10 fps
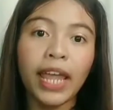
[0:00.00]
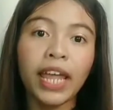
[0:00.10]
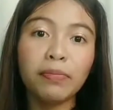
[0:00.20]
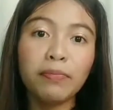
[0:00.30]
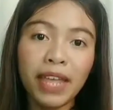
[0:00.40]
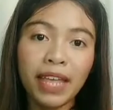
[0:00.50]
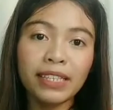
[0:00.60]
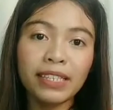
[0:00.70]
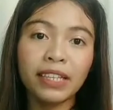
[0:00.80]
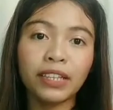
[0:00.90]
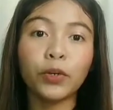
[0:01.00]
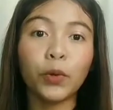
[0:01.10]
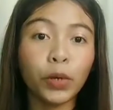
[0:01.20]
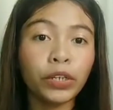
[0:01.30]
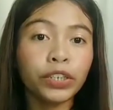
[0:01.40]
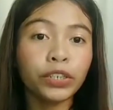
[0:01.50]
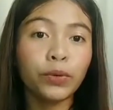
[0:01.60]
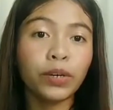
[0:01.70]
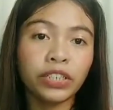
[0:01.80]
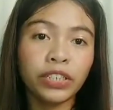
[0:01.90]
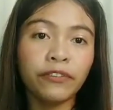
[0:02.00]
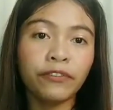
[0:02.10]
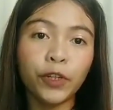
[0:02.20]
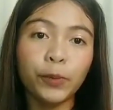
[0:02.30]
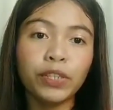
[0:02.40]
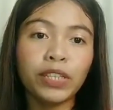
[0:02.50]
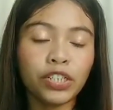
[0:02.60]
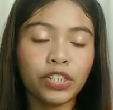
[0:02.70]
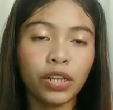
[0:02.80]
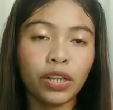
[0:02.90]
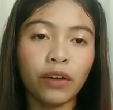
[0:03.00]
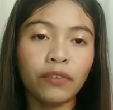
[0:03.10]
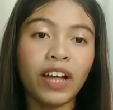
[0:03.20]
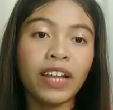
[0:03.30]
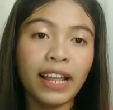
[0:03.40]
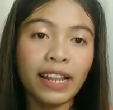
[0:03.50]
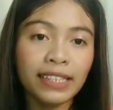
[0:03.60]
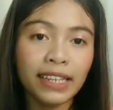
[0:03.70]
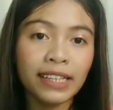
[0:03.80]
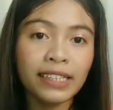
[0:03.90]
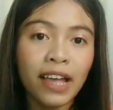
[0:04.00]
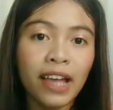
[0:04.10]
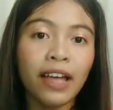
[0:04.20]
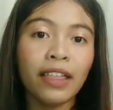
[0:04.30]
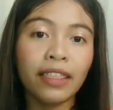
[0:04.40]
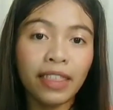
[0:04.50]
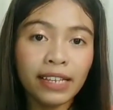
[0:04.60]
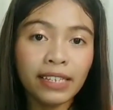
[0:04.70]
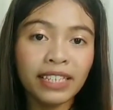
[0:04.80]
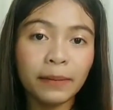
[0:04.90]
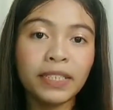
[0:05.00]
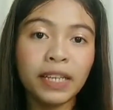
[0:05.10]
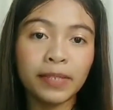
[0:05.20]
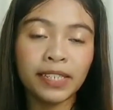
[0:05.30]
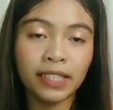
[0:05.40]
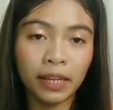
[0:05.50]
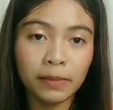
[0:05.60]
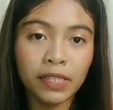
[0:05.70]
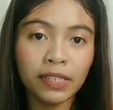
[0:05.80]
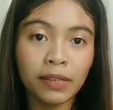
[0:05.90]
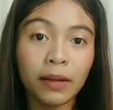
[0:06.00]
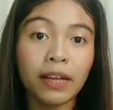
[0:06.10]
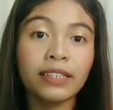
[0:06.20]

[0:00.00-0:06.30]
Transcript: It means that in order to achieve full potential of analysis, these subsystems